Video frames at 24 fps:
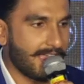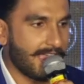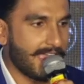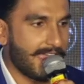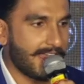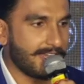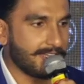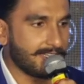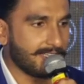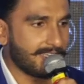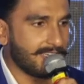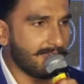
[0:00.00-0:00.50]

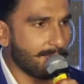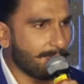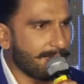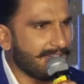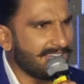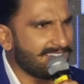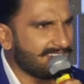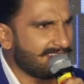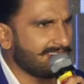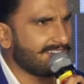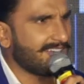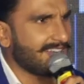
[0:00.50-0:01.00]
and keep
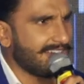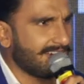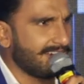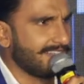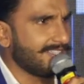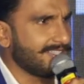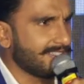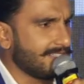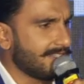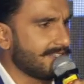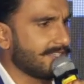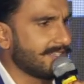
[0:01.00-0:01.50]

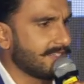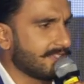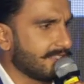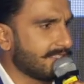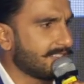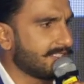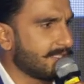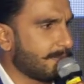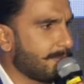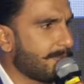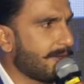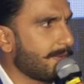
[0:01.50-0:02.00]
entertaining the,
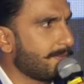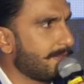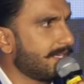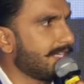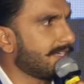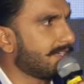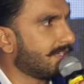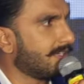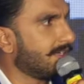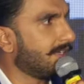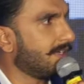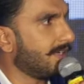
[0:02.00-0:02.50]
the
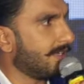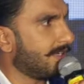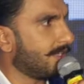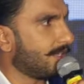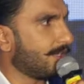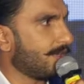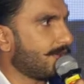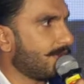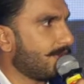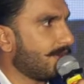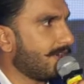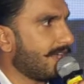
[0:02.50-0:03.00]
public,
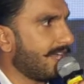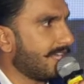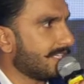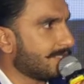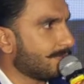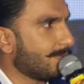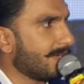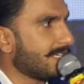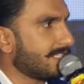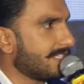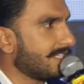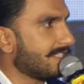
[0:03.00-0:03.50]
you know,
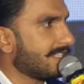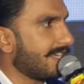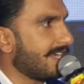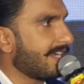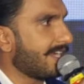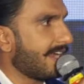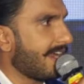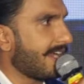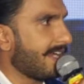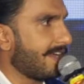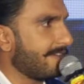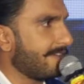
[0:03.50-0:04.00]
as much as I
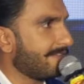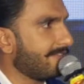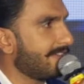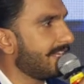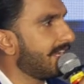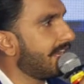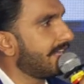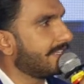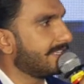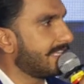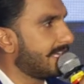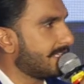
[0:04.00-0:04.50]
can. I feel
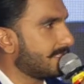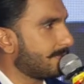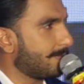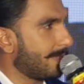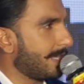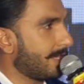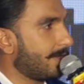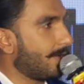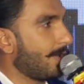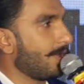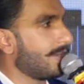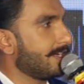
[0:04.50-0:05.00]
like that's
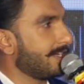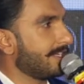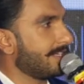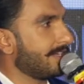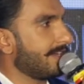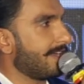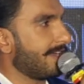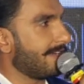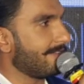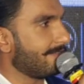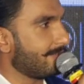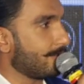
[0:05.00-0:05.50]
my calling
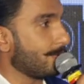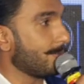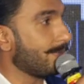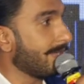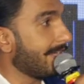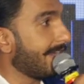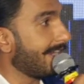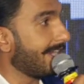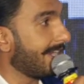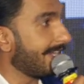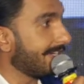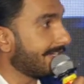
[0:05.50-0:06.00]
in life to
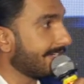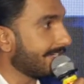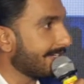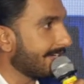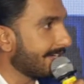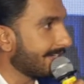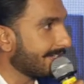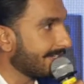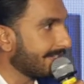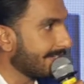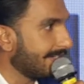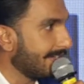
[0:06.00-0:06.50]
be an
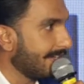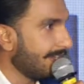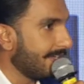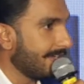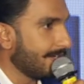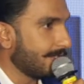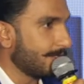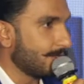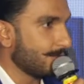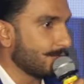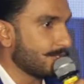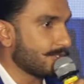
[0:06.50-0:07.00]
entertainer,
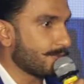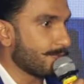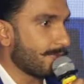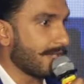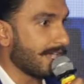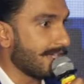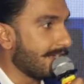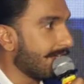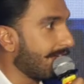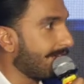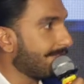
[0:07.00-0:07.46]
to spread